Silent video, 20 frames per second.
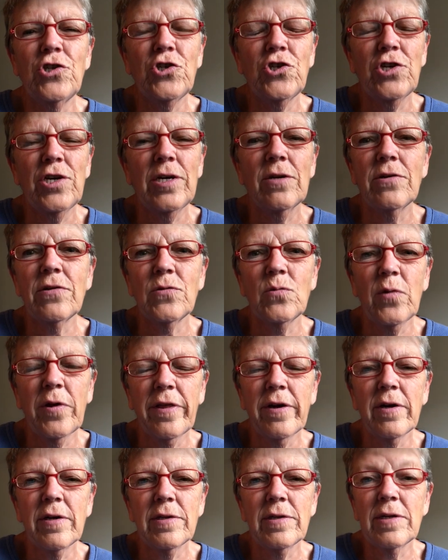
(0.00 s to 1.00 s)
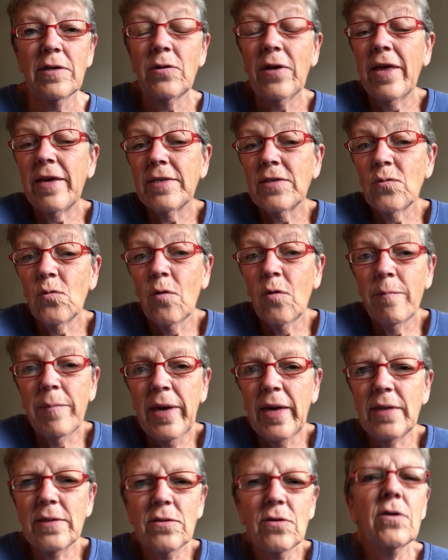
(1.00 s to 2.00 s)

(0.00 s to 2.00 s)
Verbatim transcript: shares with us. And that's what makes